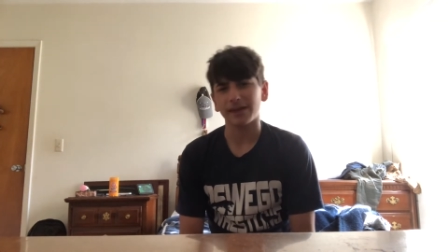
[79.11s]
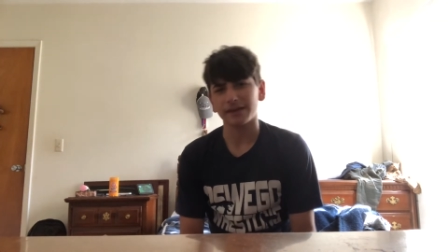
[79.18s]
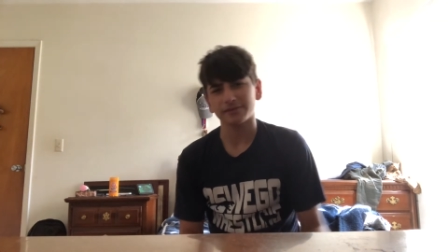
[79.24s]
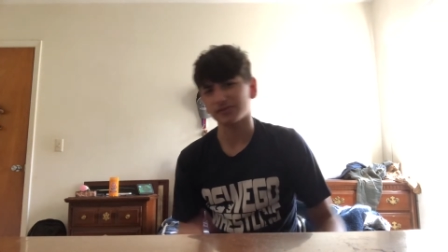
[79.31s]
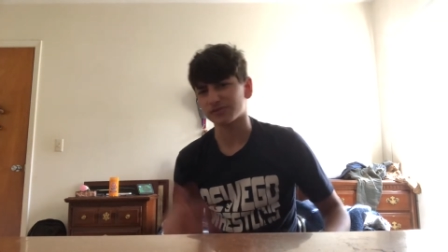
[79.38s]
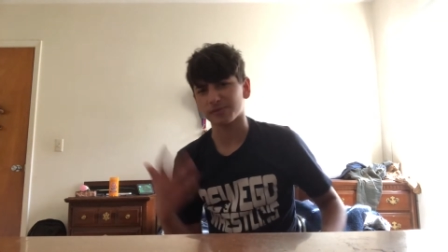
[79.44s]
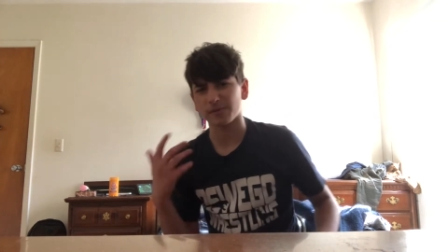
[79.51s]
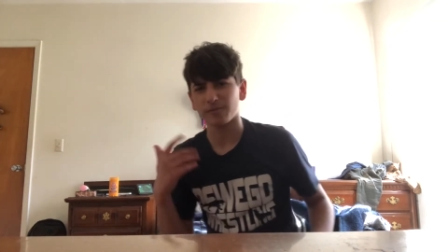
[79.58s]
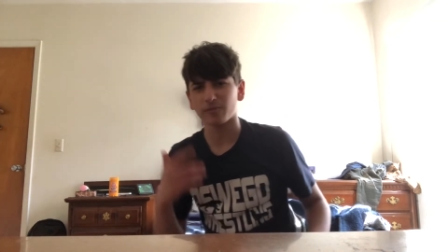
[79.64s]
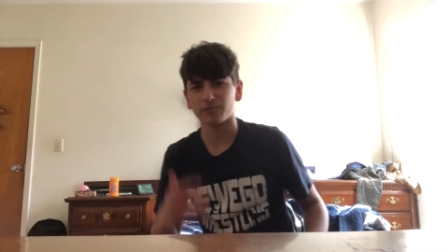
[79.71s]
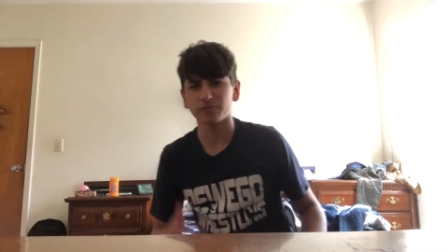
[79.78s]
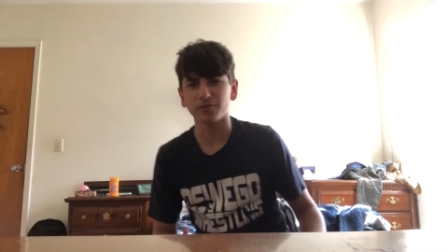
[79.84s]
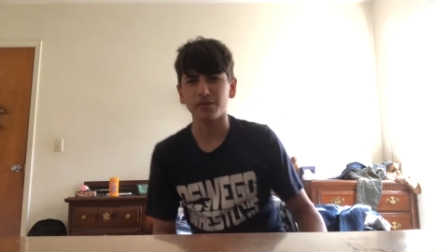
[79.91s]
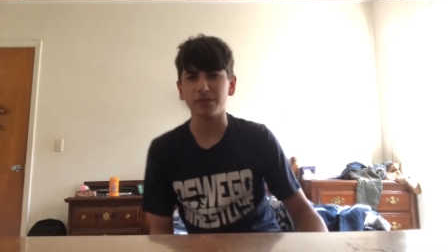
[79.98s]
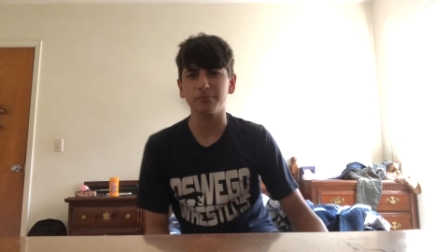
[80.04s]
I've just been
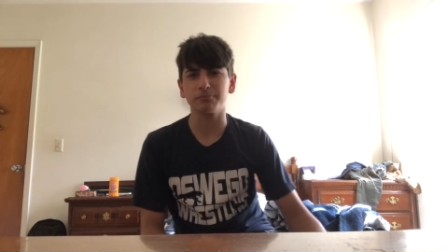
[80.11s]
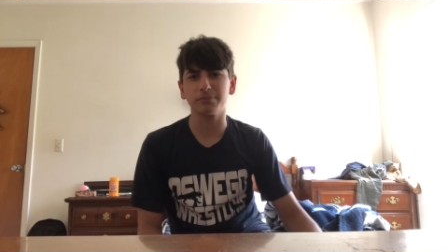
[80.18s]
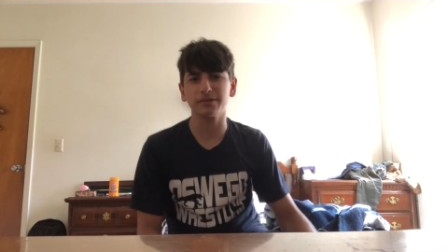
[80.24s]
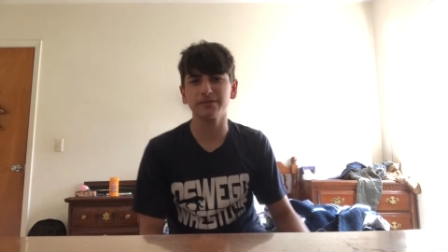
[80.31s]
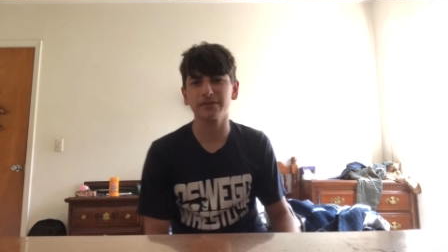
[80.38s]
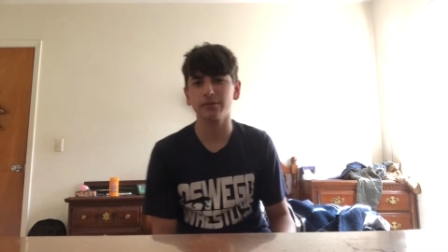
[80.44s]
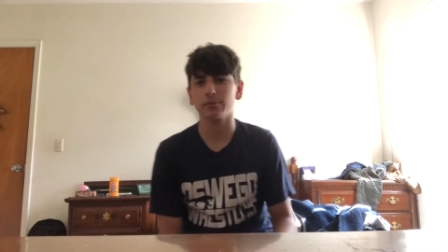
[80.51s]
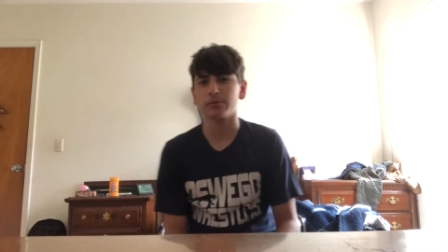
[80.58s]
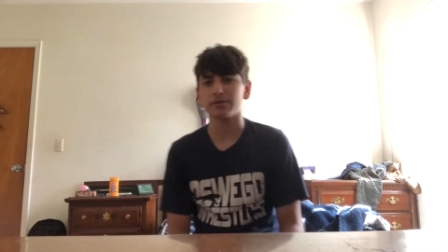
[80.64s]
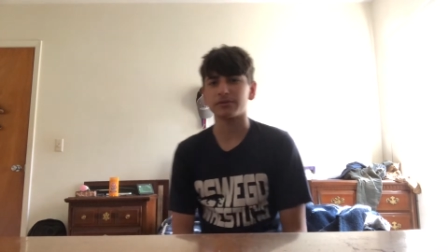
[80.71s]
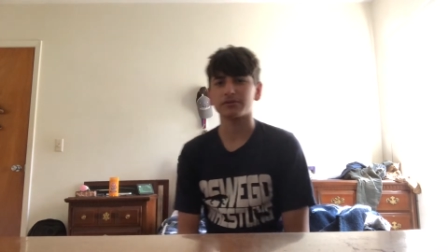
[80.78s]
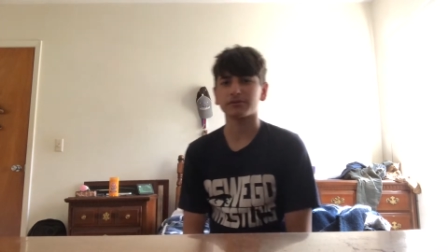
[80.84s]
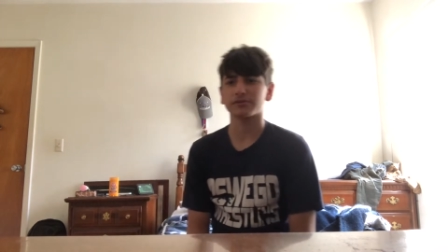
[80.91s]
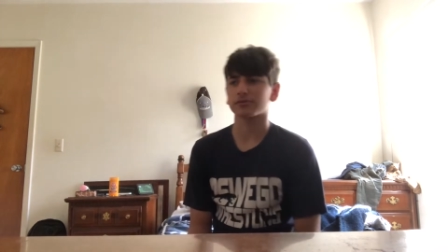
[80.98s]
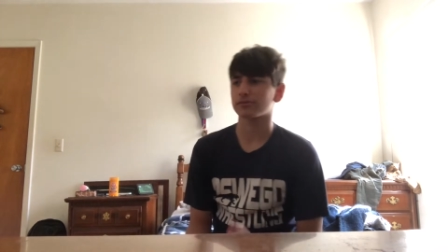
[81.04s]
really busy with
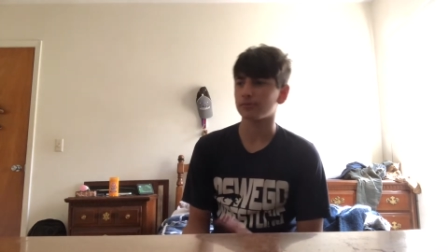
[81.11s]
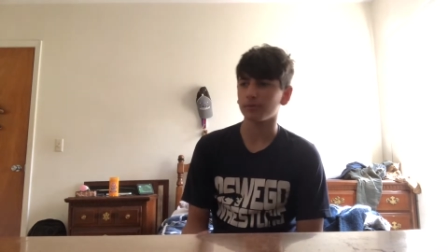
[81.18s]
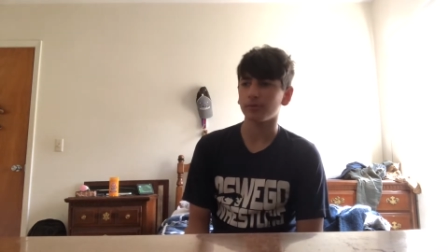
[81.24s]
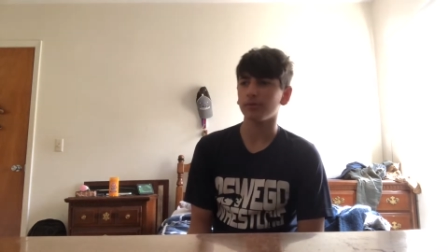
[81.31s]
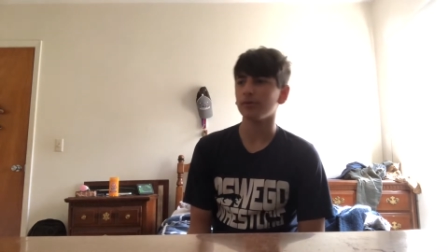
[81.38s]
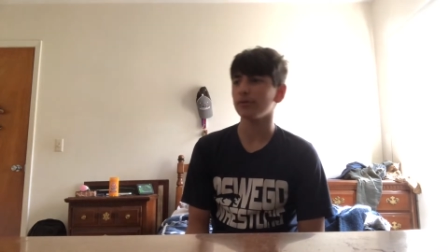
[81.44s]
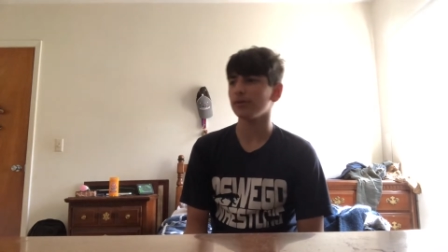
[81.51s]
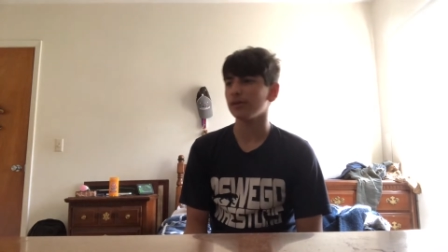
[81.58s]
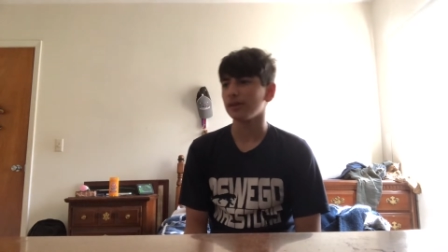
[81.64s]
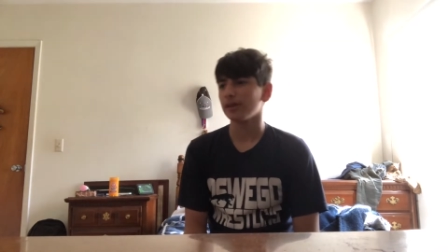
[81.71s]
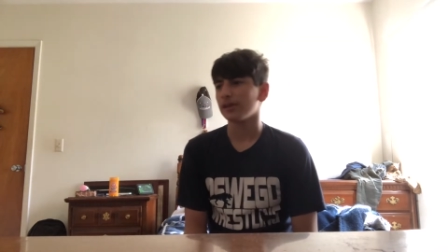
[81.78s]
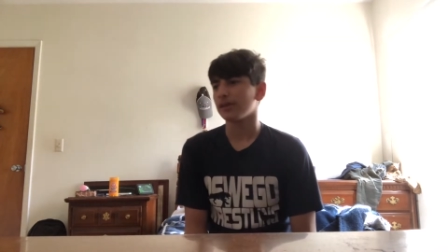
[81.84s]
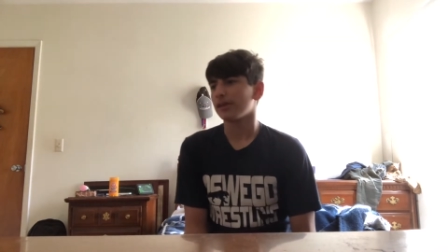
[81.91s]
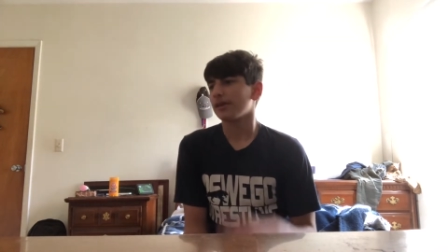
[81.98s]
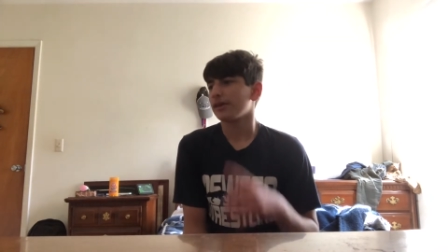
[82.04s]
school
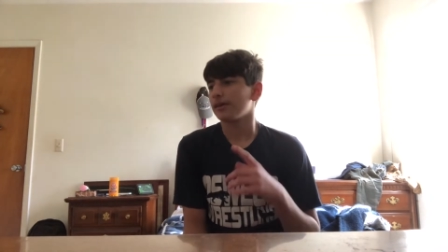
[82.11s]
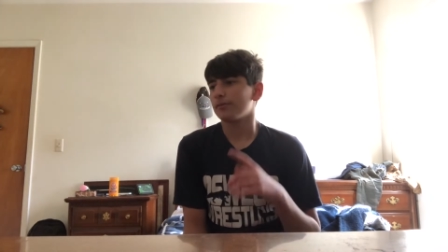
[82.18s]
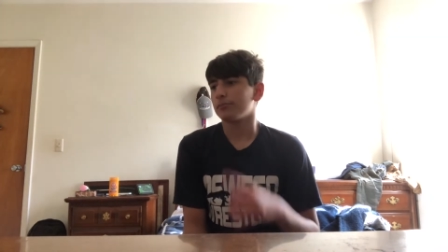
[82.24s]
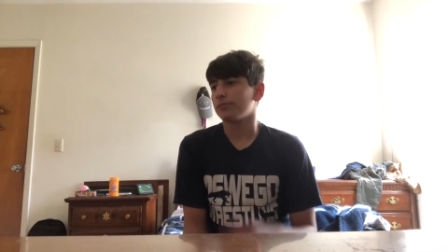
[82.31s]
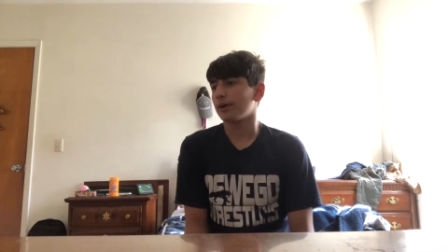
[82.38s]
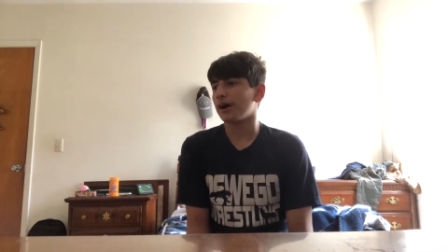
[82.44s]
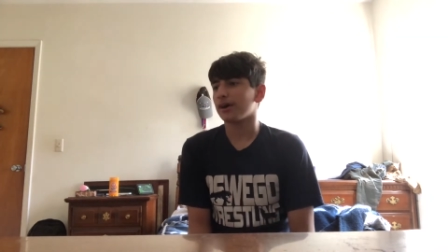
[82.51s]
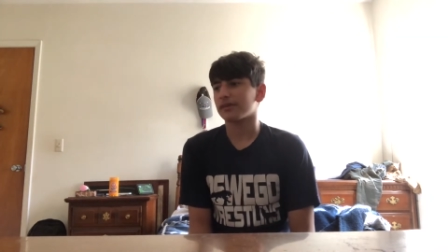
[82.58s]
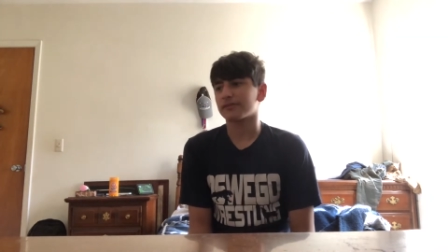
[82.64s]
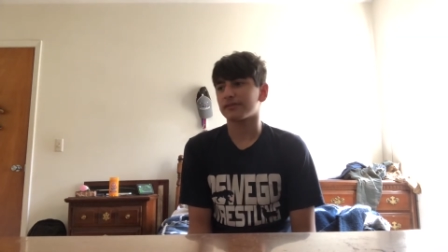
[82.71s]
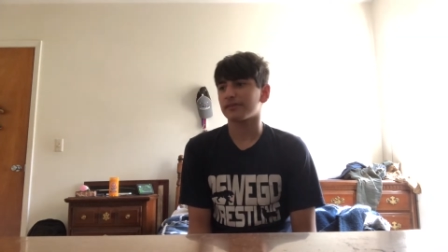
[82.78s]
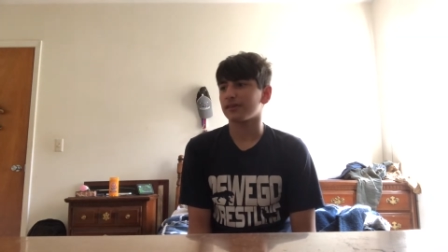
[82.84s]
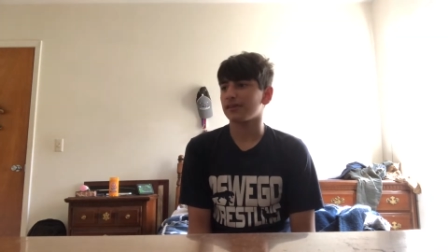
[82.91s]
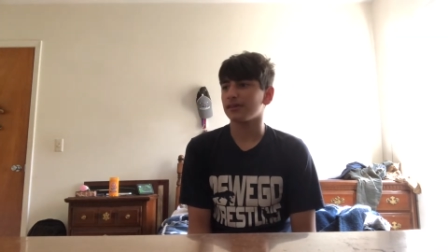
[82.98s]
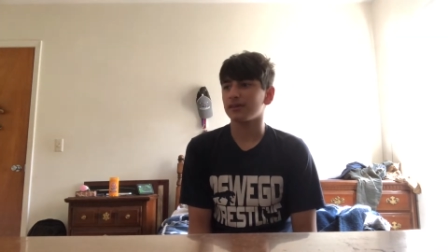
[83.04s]
and
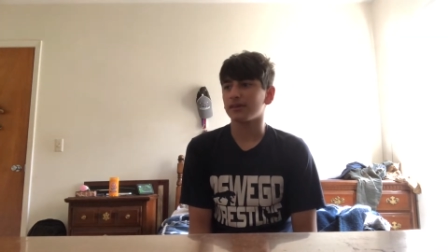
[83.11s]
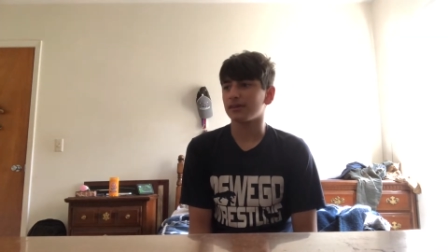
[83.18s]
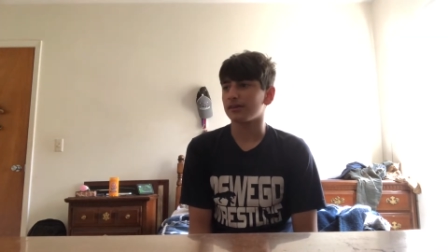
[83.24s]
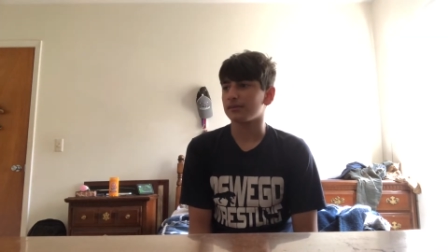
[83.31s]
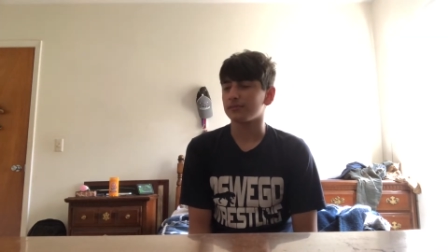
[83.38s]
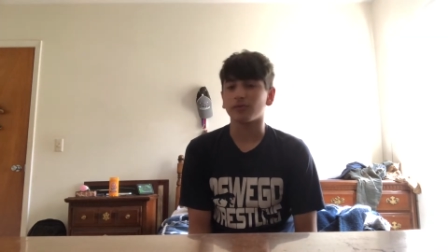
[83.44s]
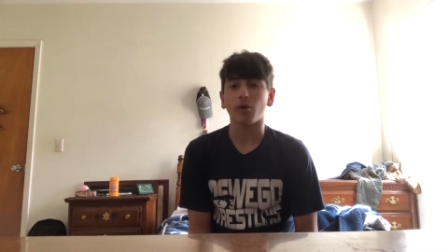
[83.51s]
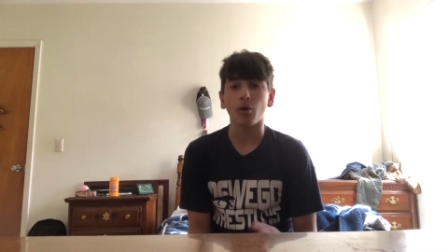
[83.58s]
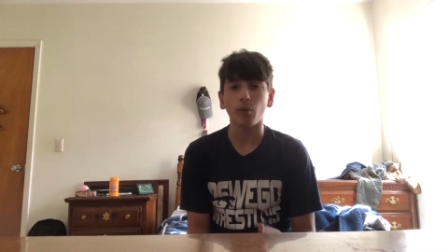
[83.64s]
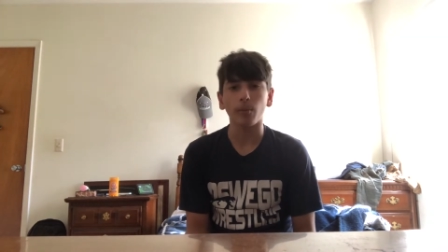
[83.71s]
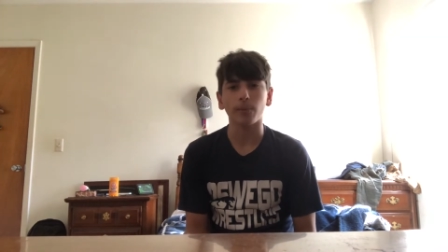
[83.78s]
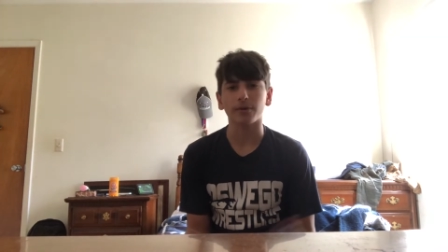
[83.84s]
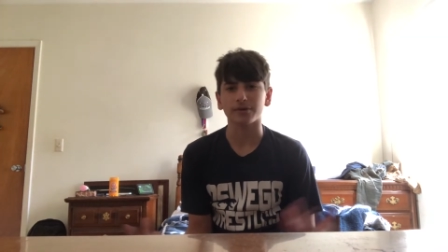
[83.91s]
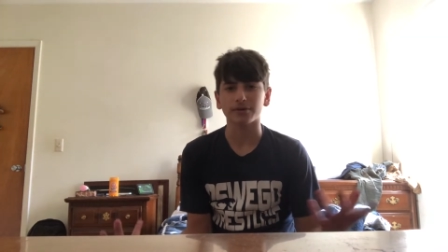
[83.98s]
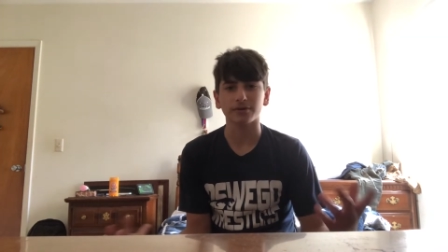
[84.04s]
boxing and
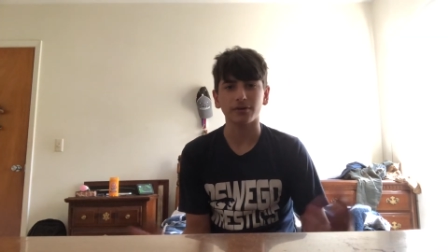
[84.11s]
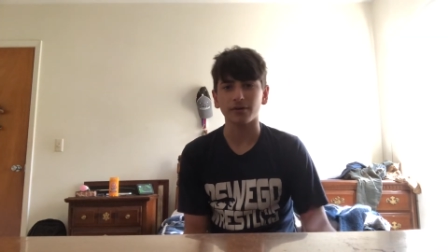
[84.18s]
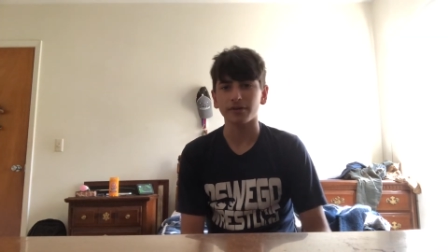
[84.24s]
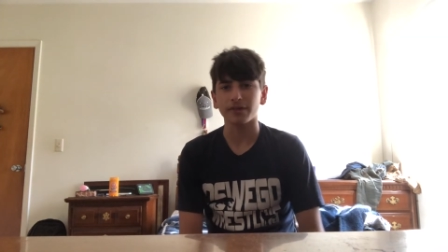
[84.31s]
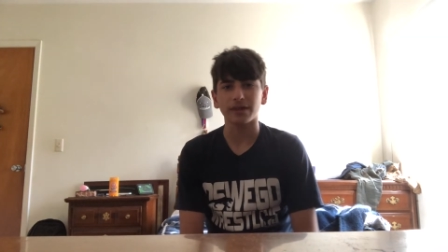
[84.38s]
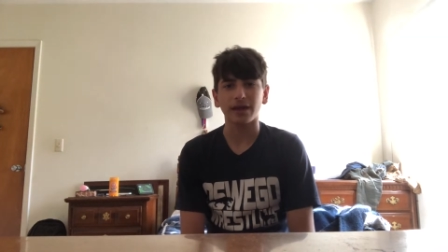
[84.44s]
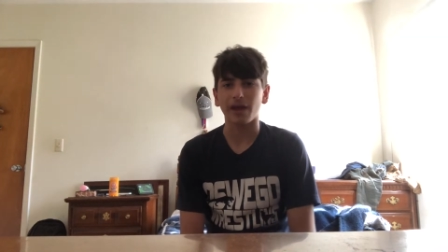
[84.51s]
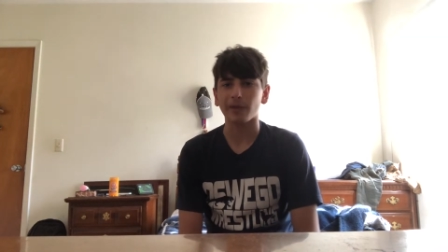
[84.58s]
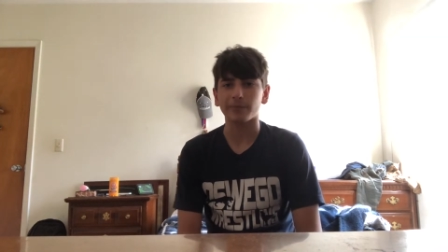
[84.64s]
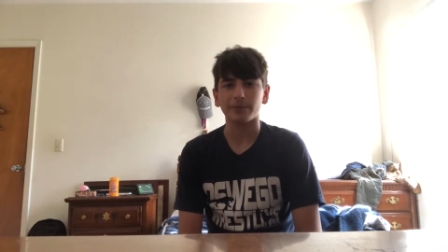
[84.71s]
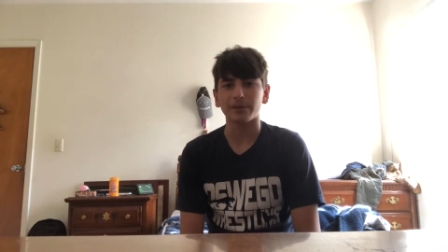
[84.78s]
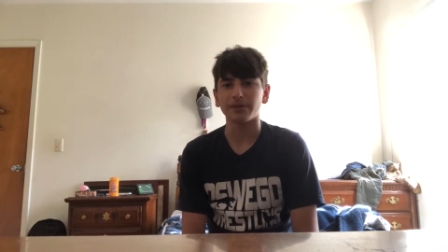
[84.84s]
homework and all that.